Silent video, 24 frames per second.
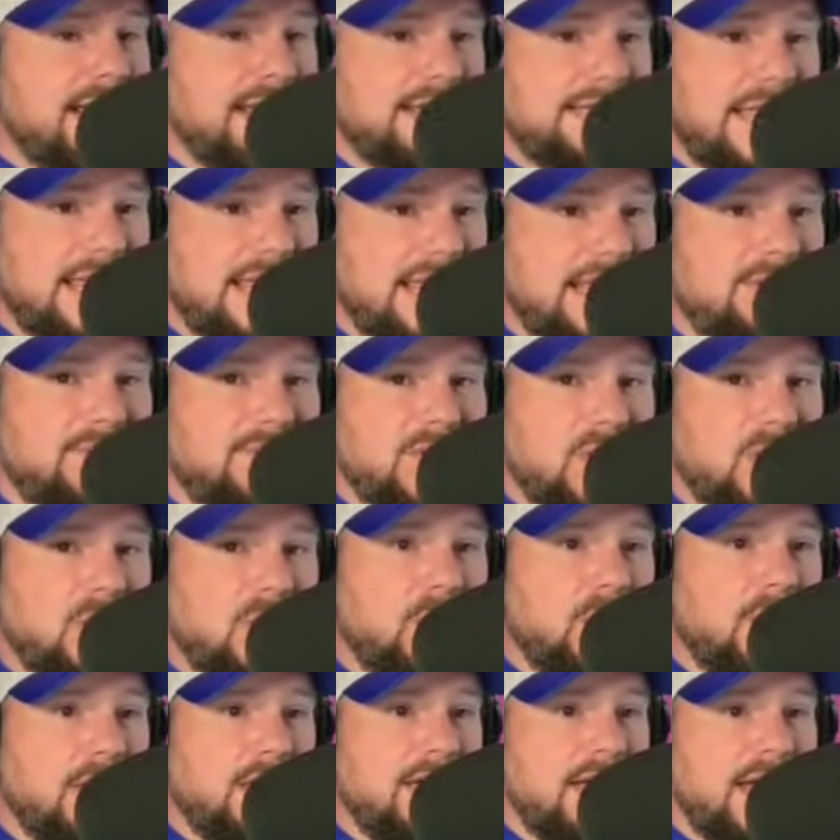They give
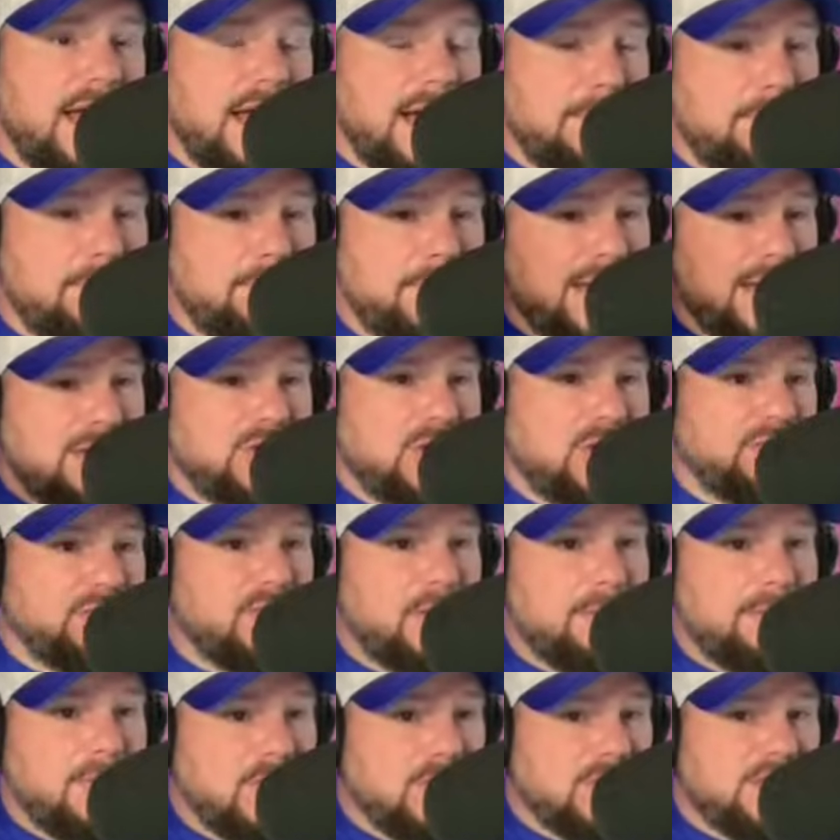you a picture
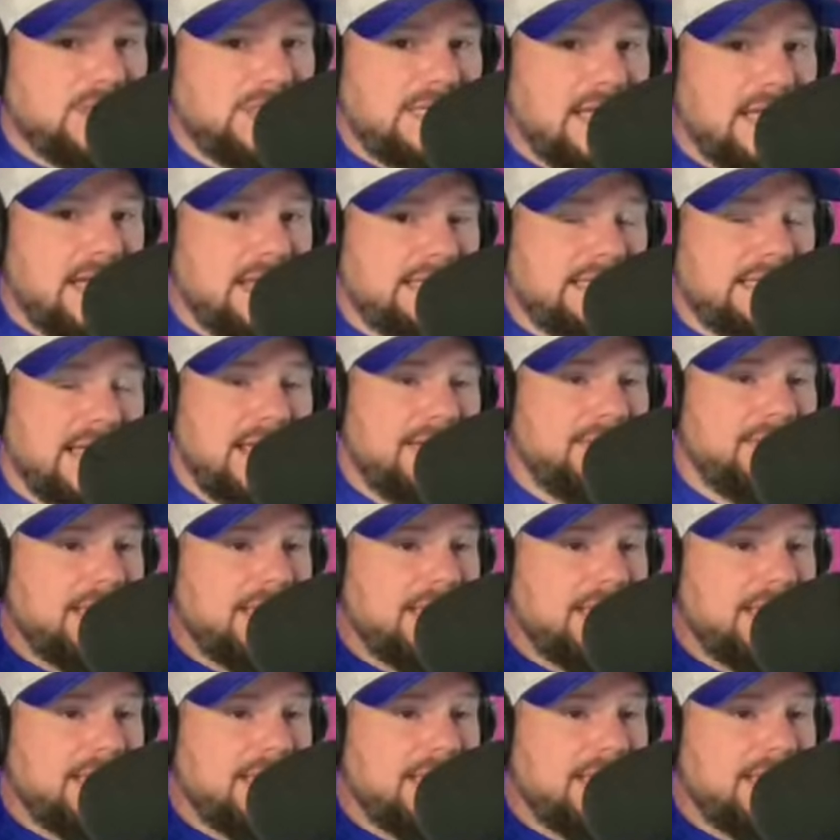from your seat.